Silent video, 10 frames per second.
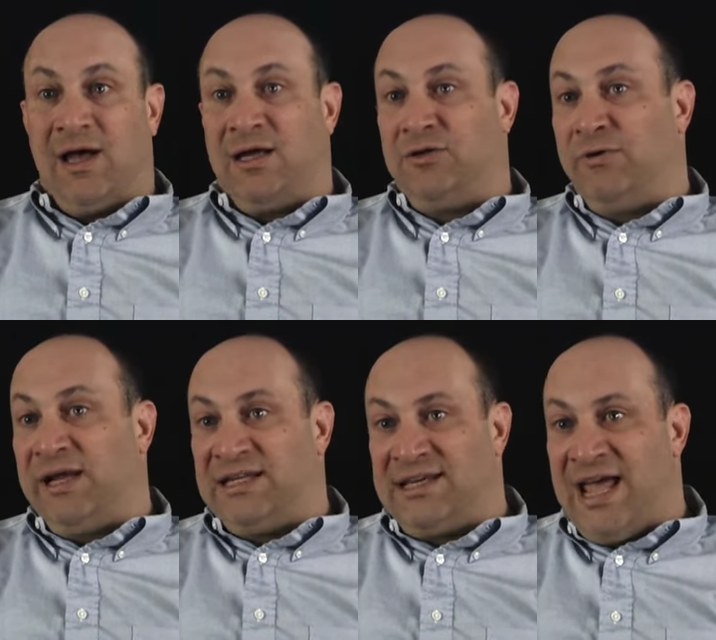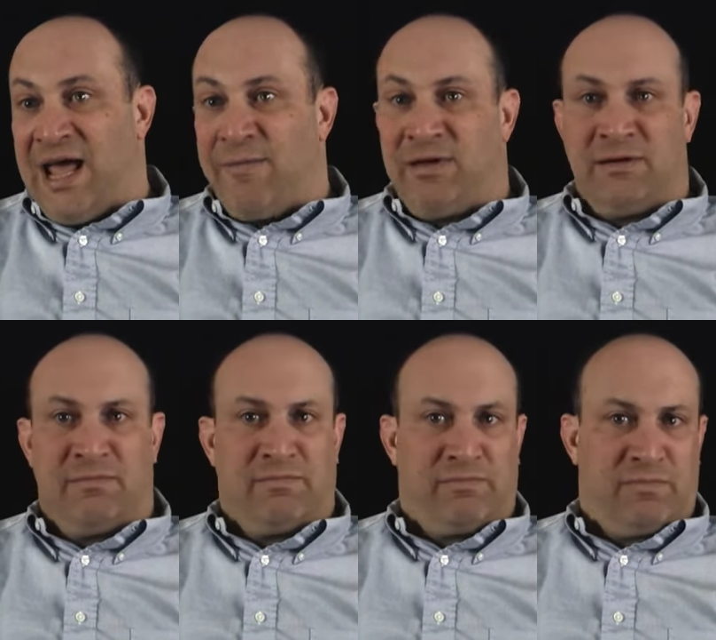do an exam and
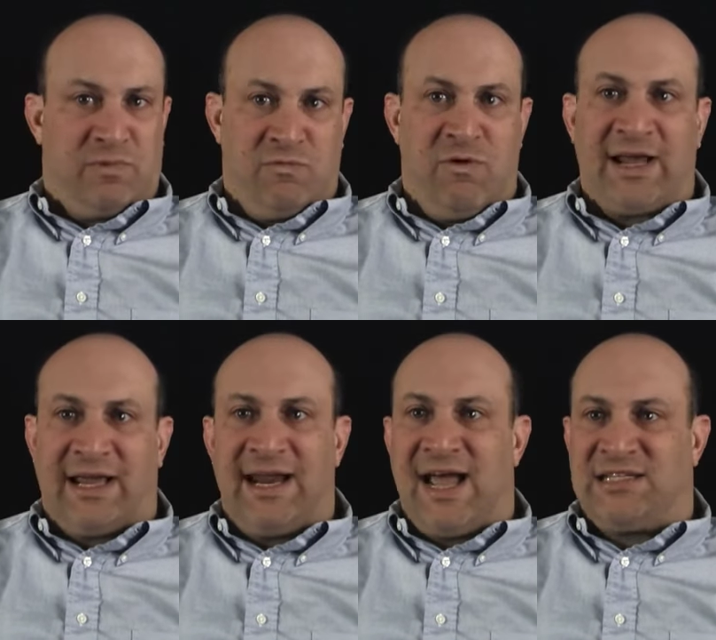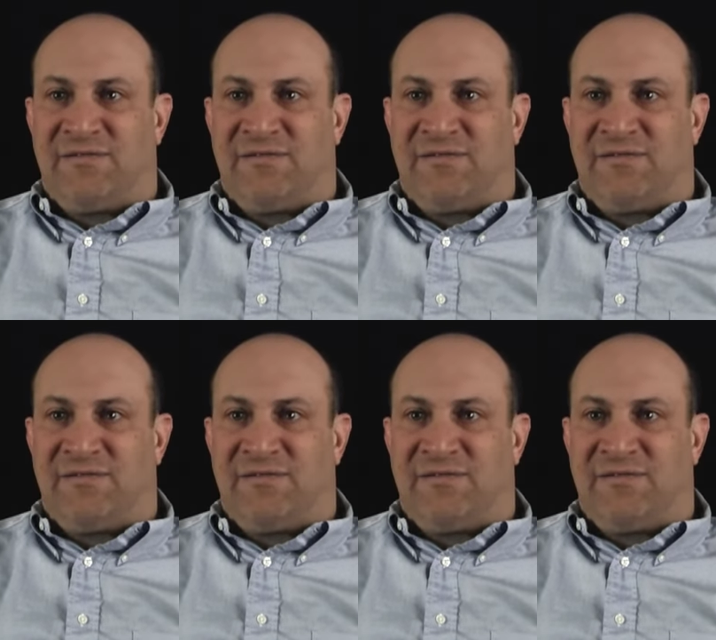recognize